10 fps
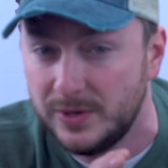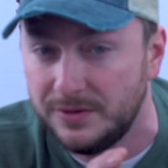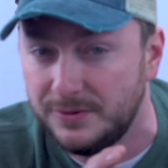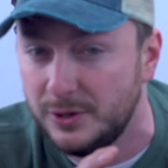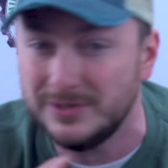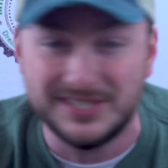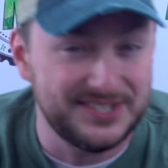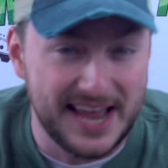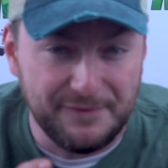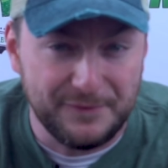with you,
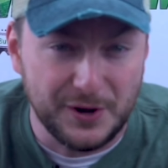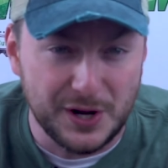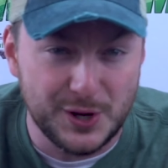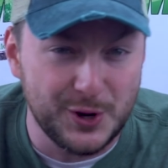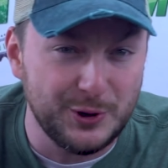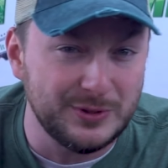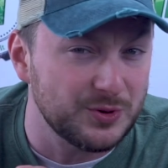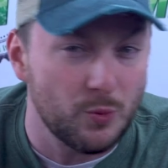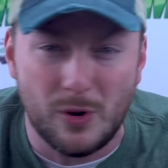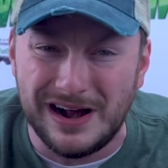safer to
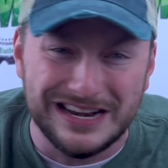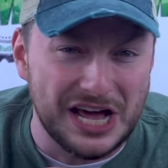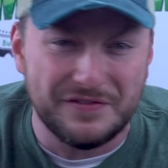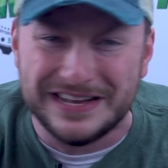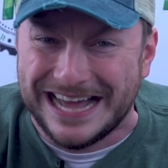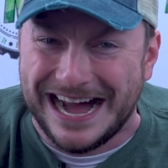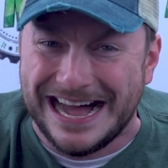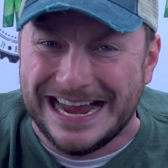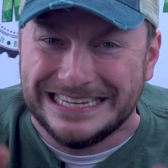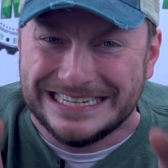use,
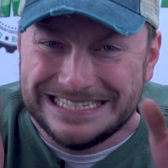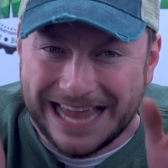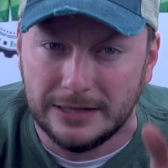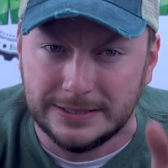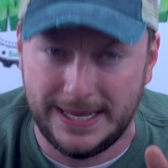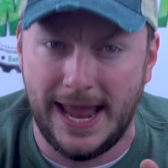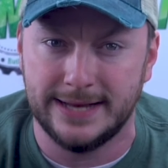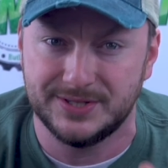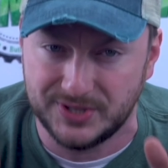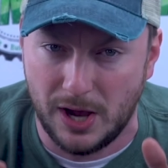one-of-a-kind
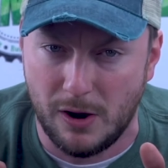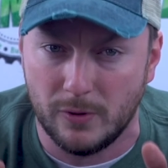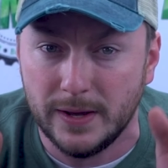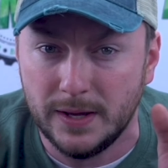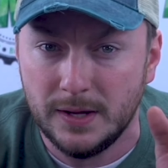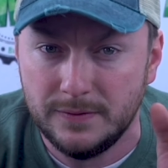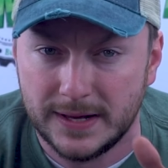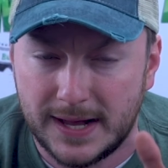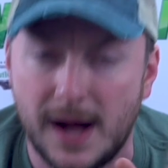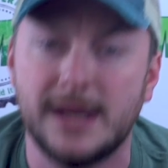tailgate. So,
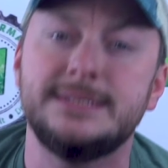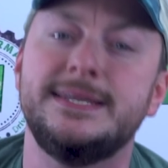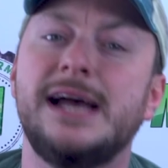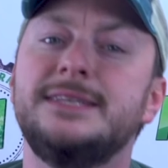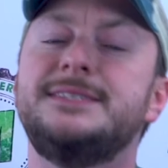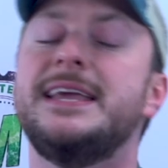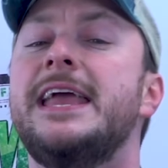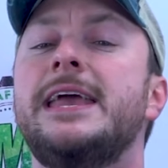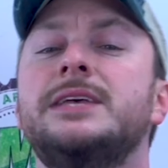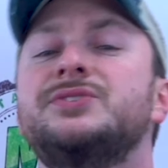the contest
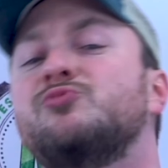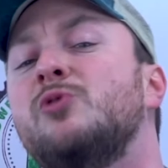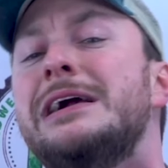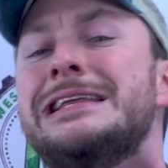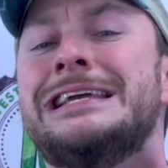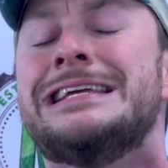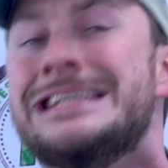is running